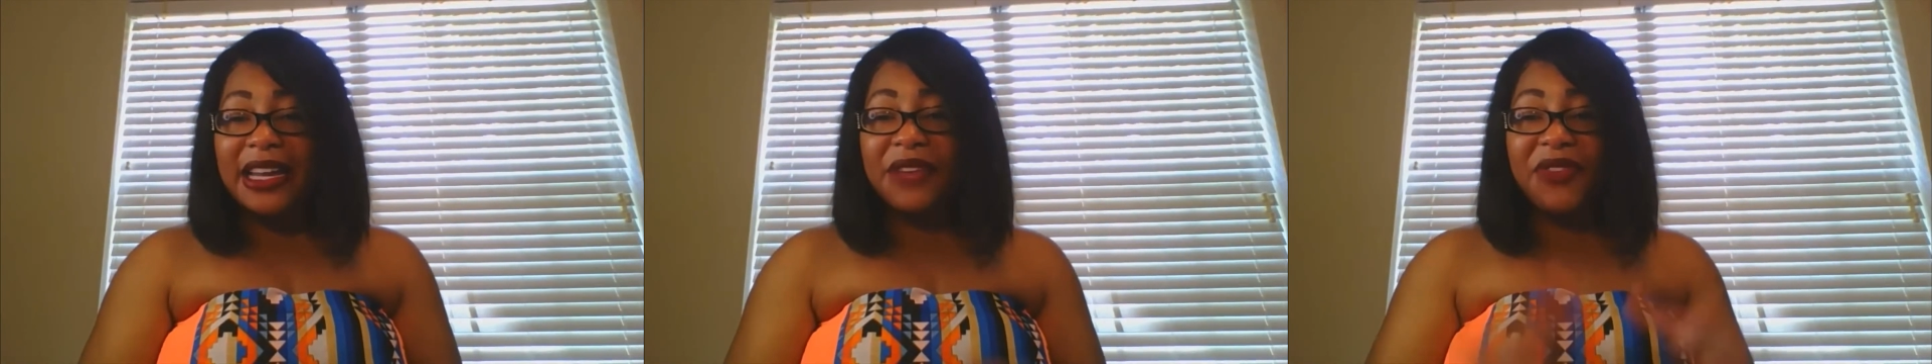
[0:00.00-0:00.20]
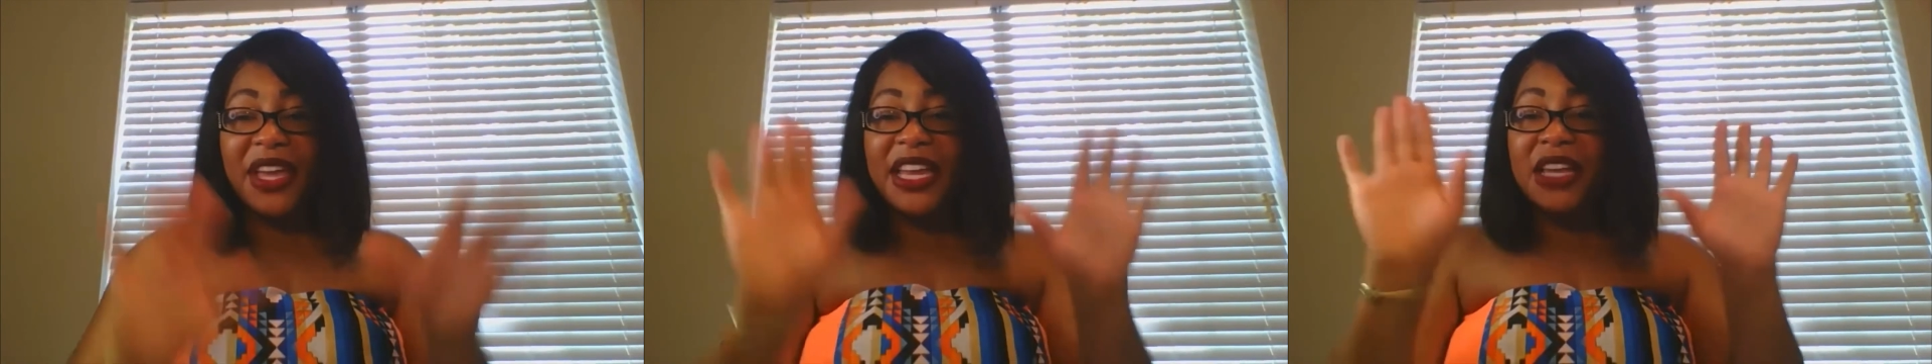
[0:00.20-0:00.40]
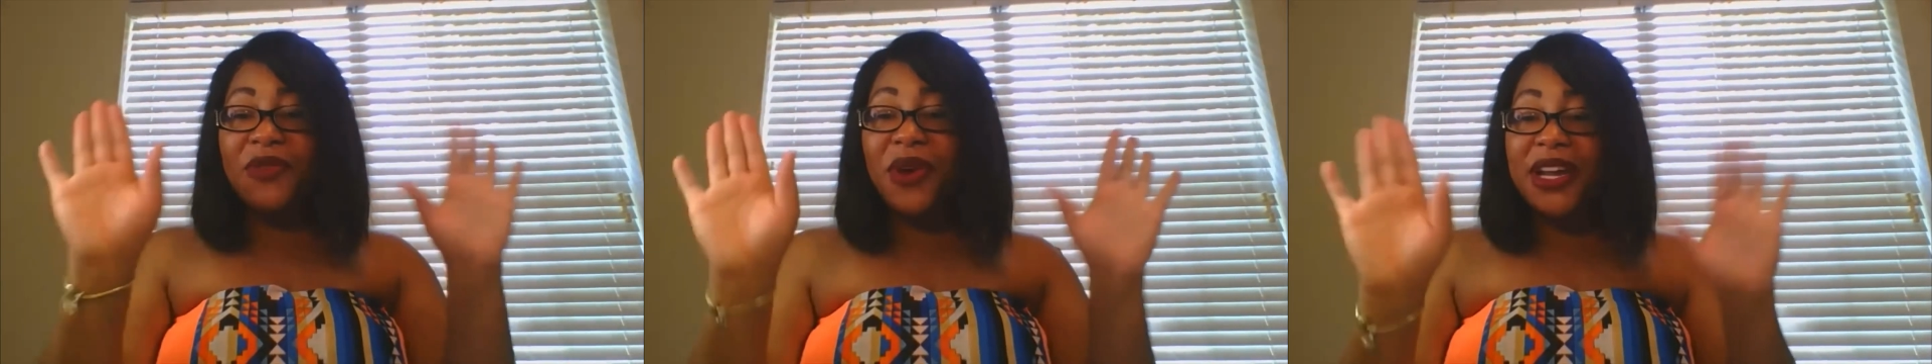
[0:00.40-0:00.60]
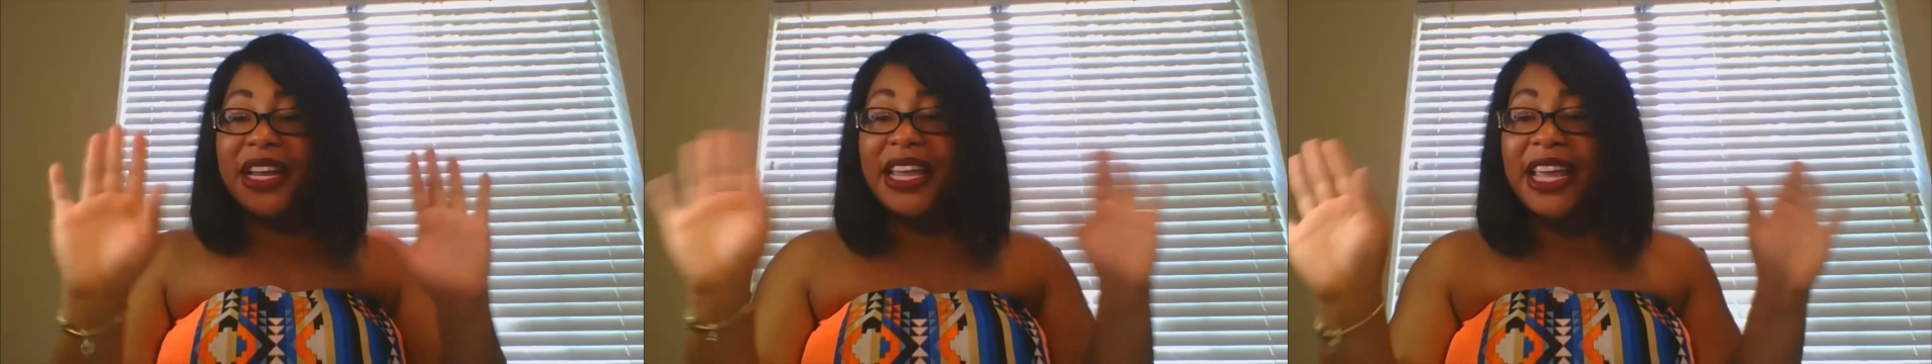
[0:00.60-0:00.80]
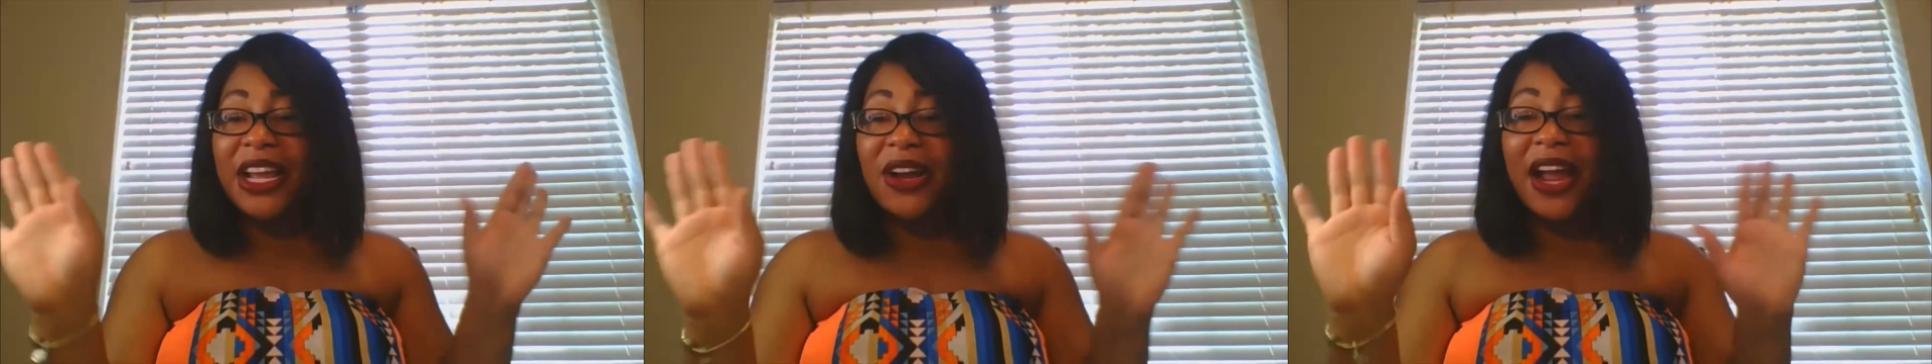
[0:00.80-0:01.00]
if anyone
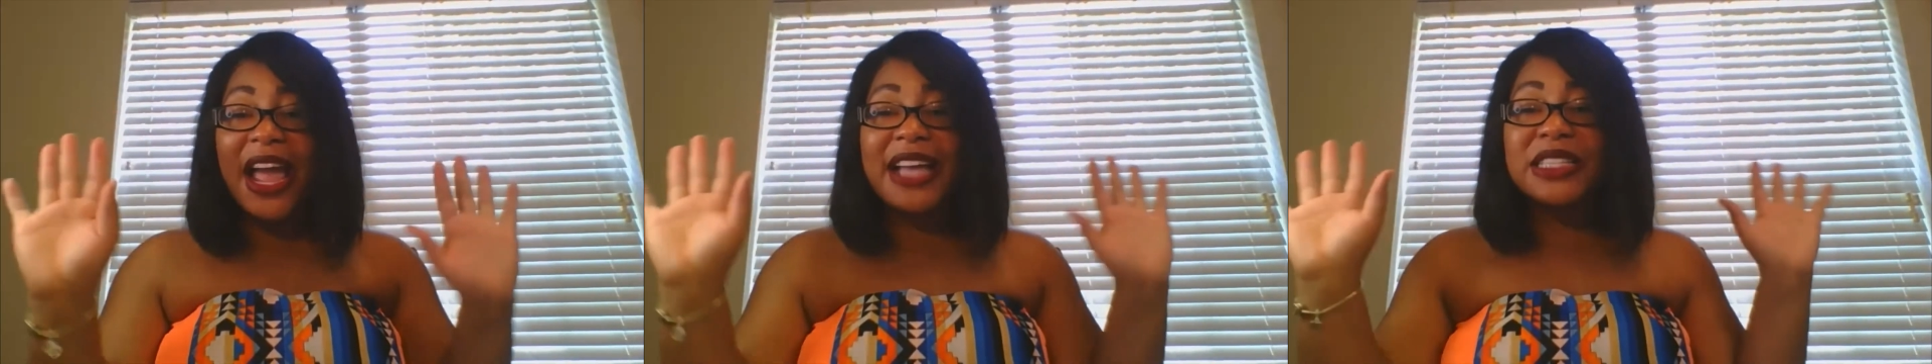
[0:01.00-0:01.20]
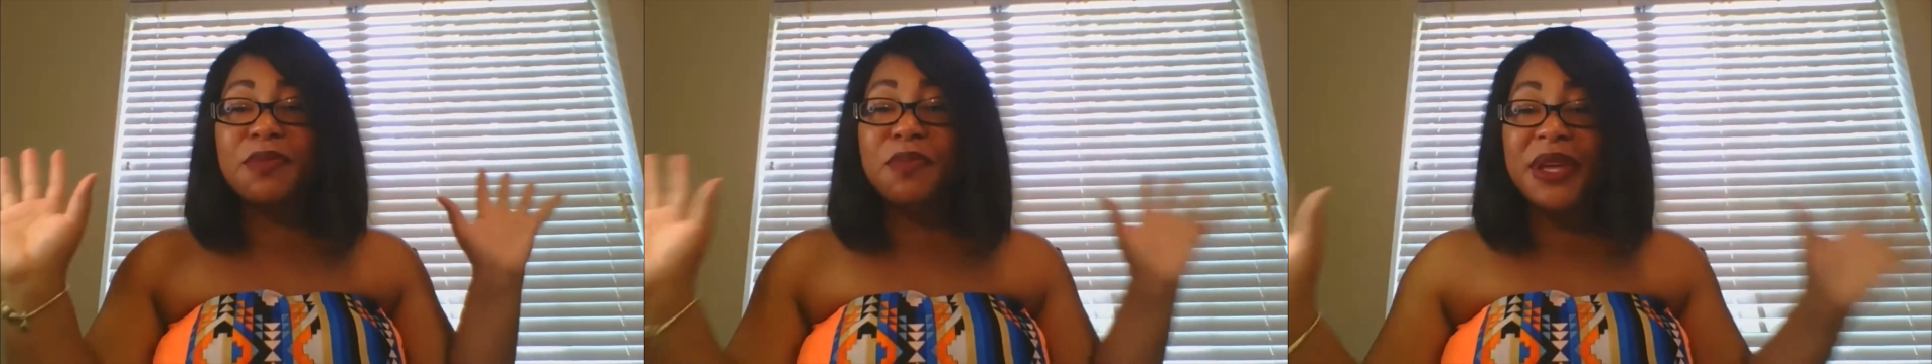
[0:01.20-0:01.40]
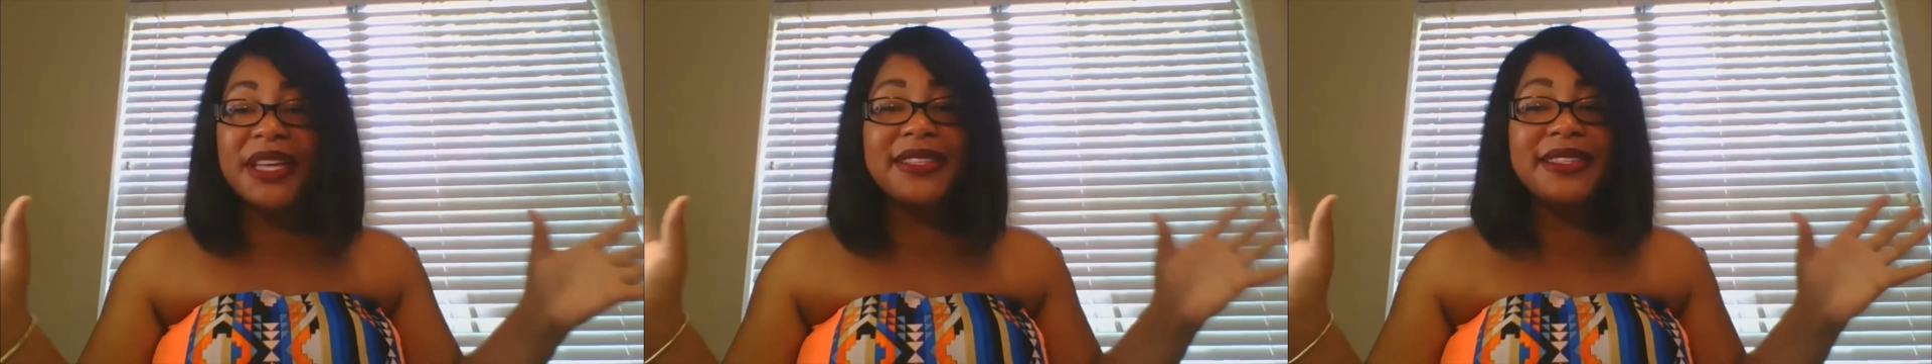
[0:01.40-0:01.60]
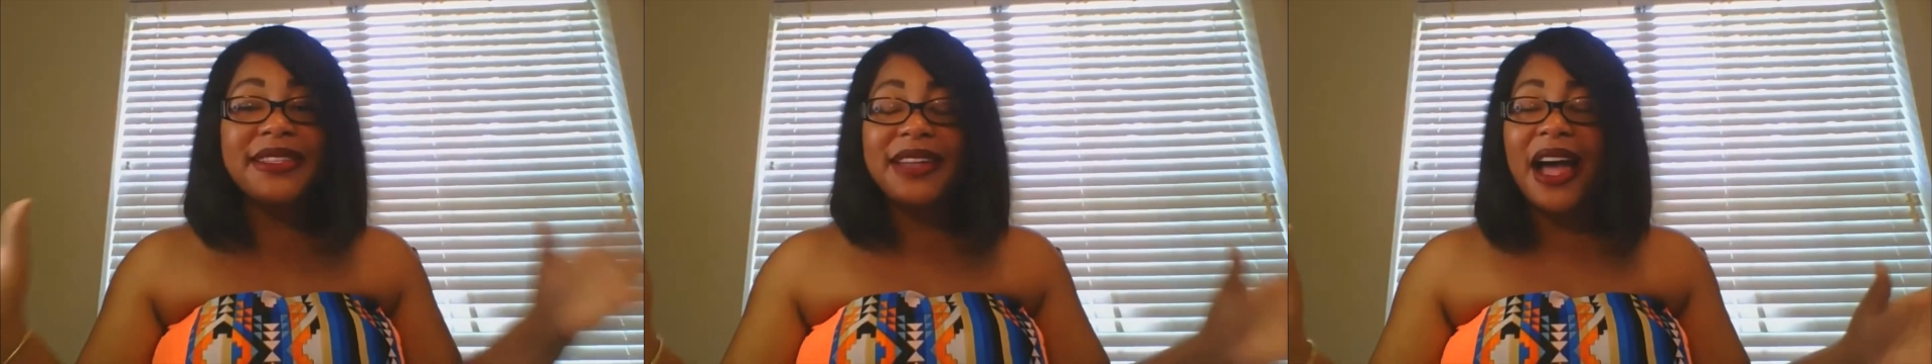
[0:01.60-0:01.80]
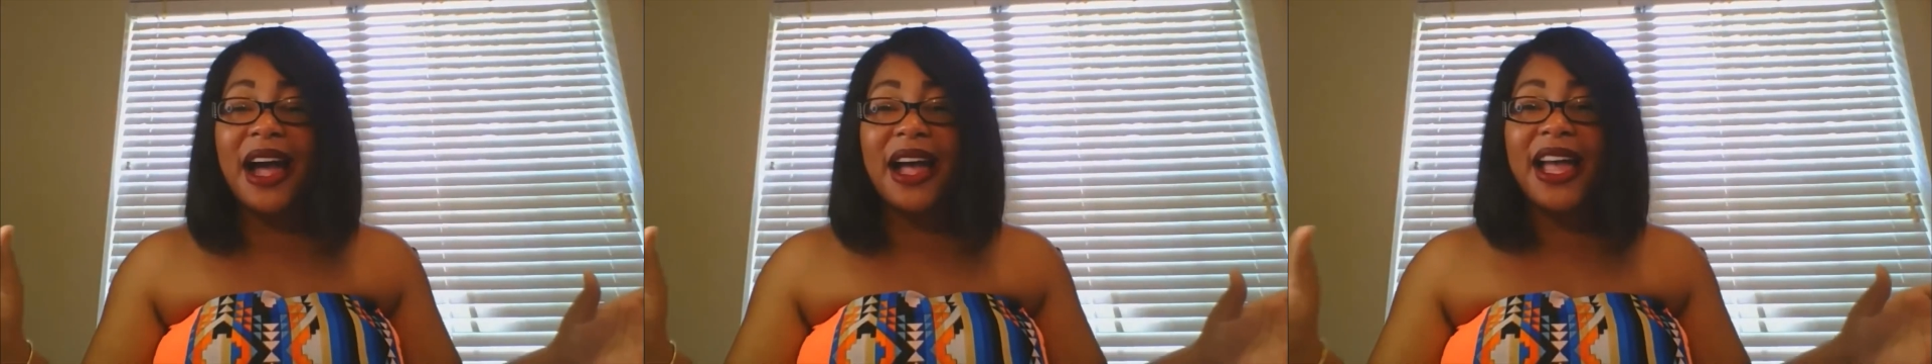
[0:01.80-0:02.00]
here has been
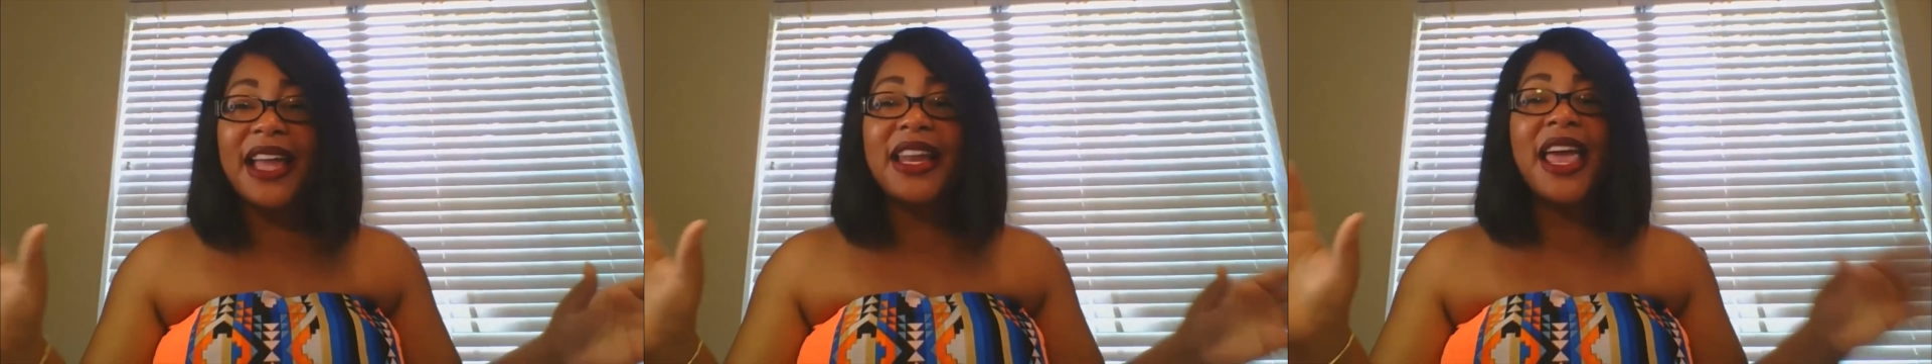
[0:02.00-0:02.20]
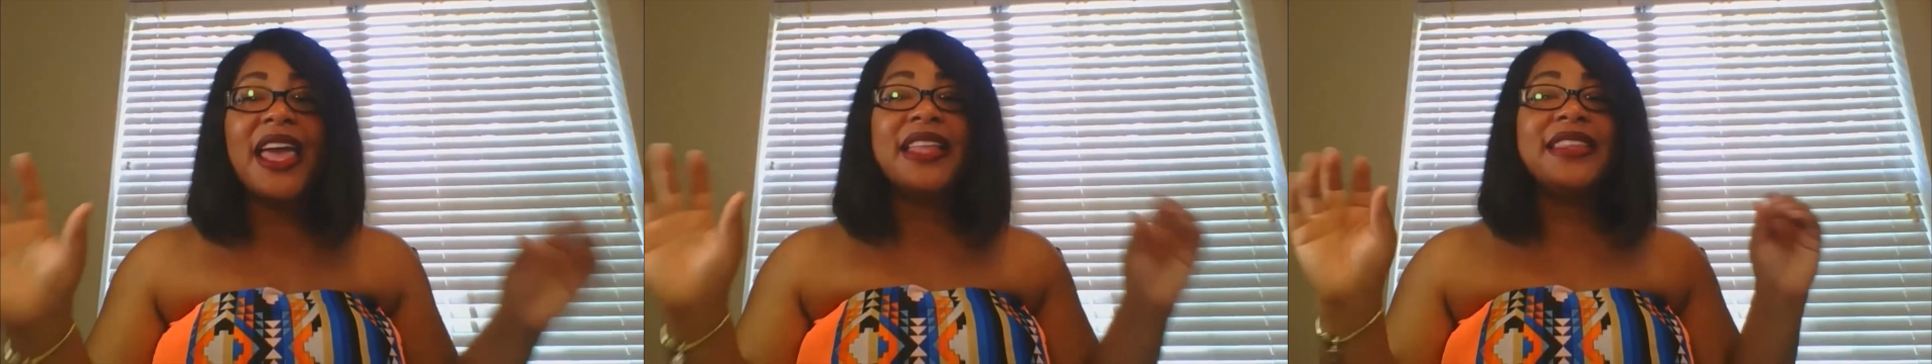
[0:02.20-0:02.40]
denied,